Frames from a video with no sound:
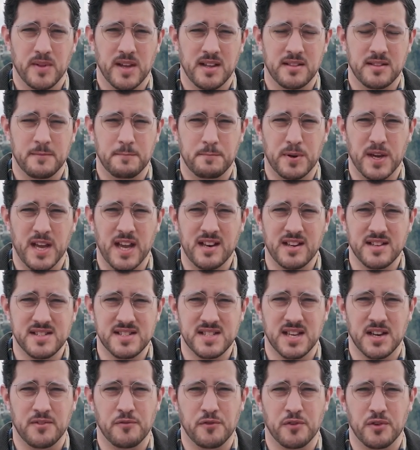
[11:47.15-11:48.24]
And the pain and
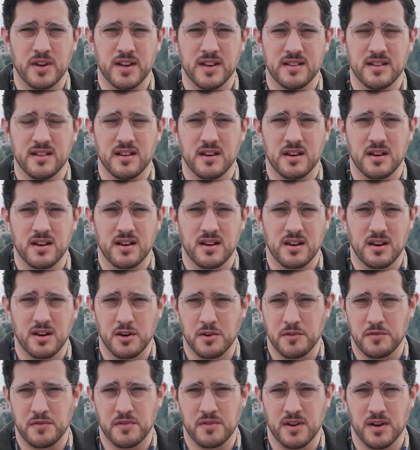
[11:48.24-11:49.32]
suffering
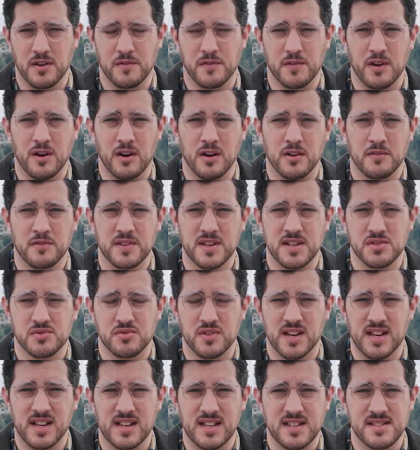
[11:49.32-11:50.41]
of all of the
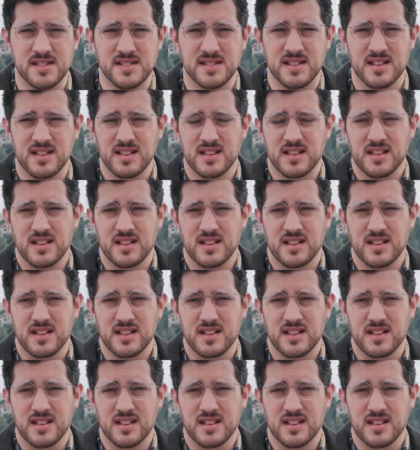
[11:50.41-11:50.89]
Israelis